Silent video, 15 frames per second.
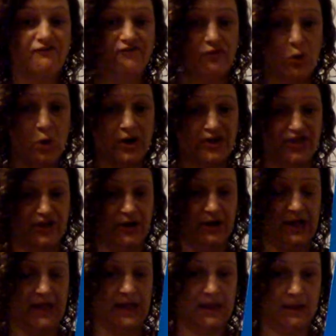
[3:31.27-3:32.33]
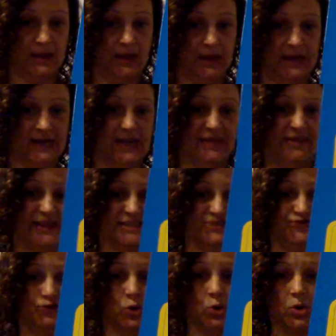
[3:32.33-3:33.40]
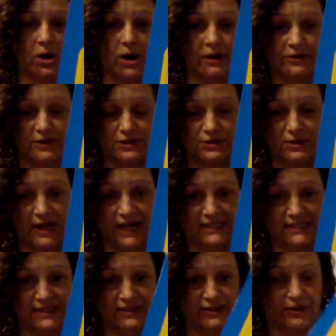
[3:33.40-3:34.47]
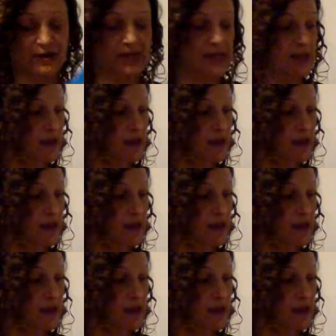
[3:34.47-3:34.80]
4:30. And again, that's 4, the two dots, and 30.